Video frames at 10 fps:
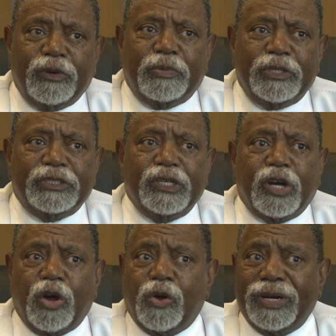person
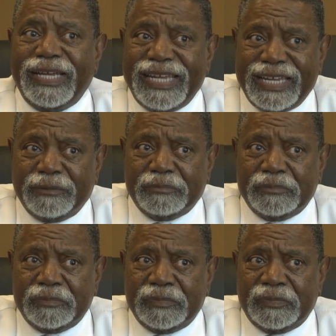called him.
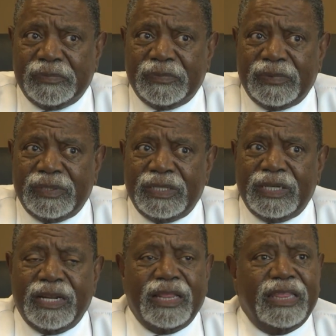
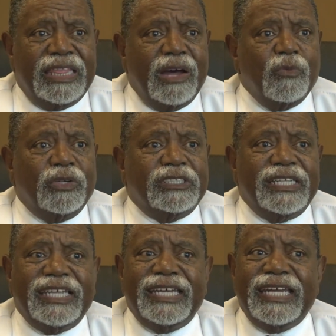That was
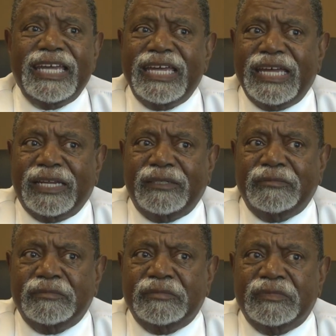the end.
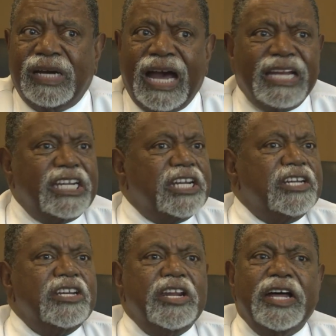I did
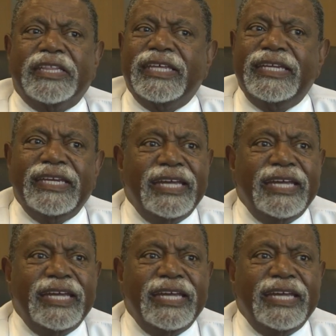nothing